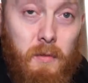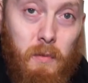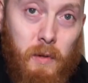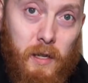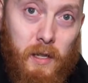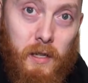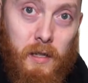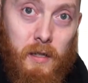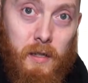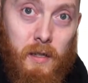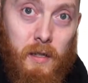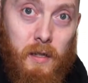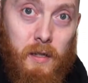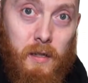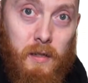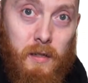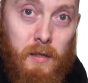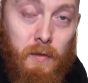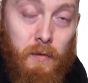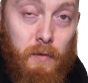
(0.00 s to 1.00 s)
way
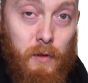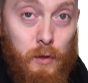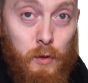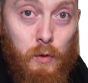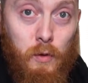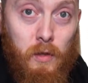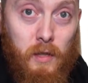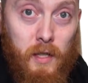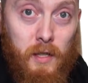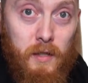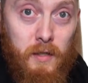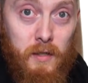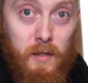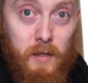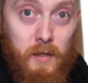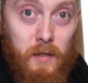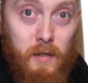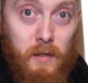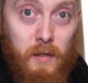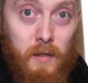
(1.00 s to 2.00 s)
to visualize
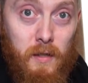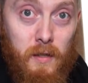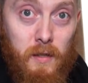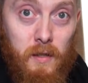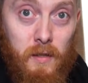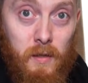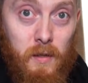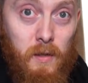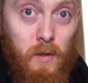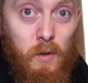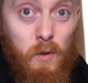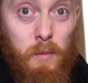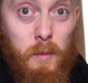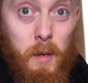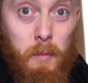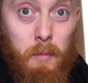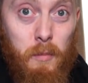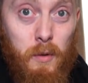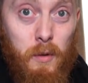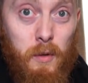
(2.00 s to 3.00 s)
it is to
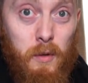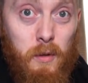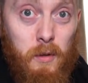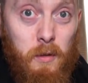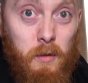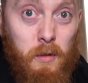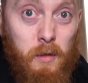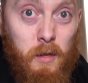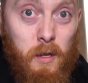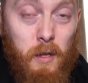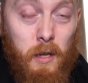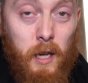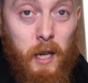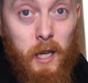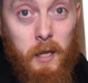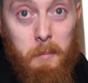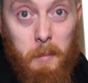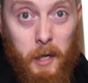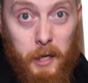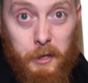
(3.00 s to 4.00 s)
remember
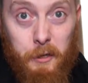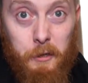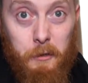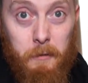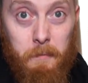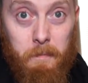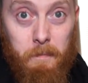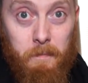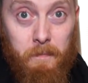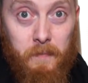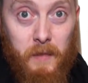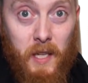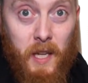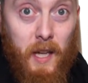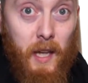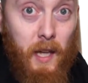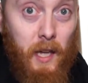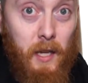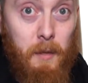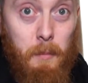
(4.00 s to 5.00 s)
A minor.
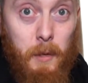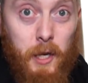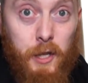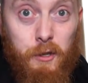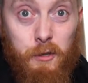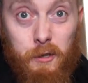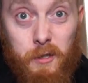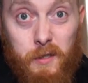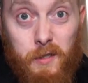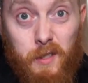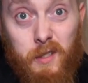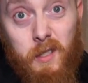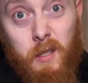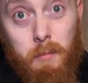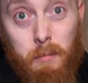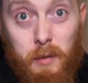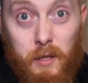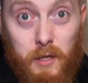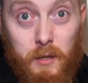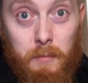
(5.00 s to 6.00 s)
A minor is the
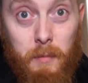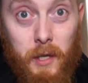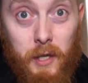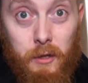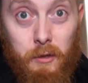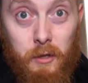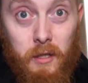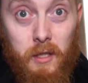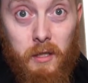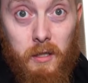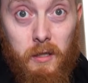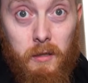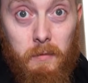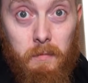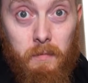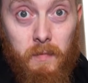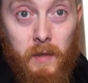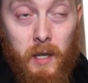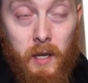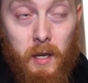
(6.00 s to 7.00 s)
simplest minor key.
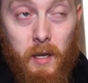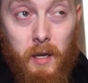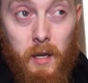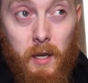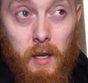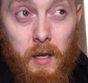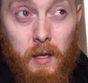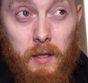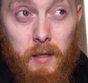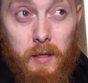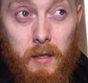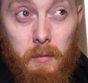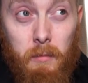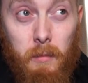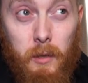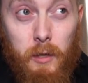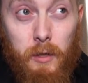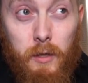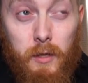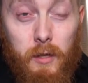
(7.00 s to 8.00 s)

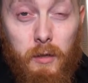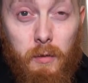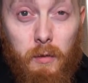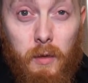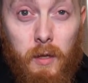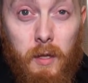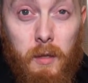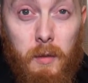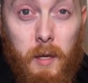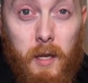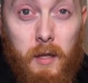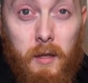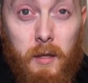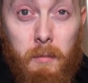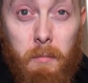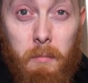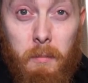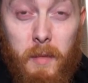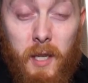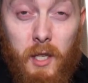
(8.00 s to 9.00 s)
Similar to in the
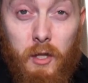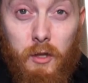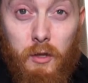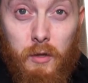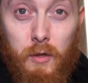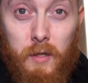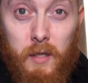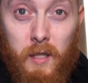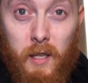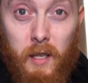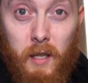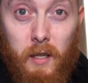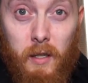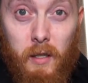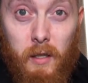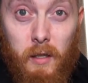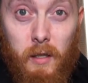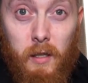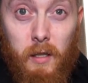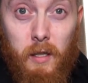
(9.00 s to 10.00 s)
major
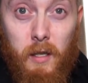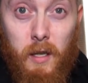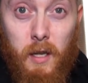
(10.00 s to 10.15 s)
scale,